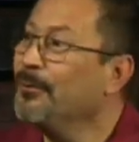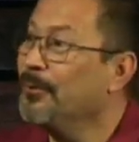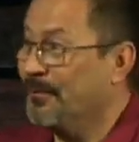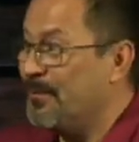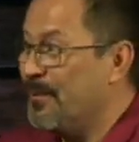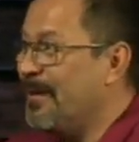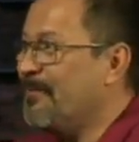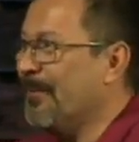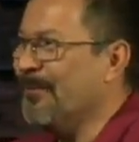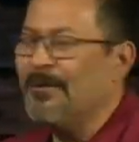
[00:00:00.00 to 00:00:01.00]
groups of
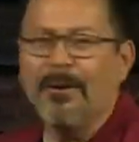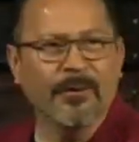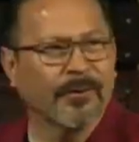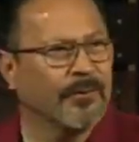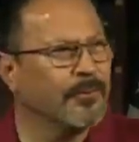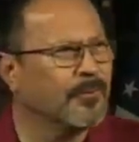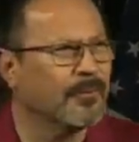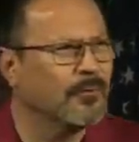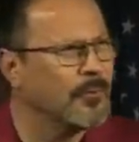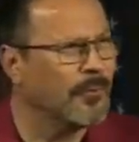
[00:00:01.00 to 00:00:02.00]
people. There are groups
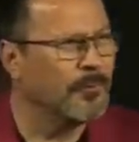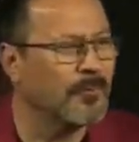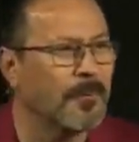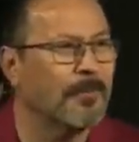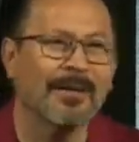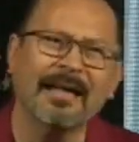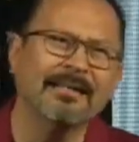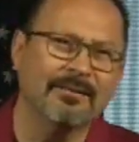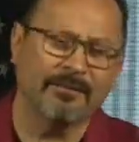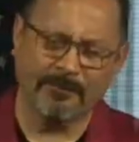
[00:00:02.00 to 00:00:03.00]
of, two groups of people, not
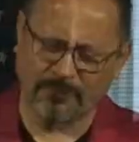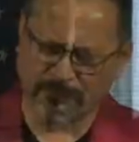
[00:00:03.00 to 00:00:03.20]
in this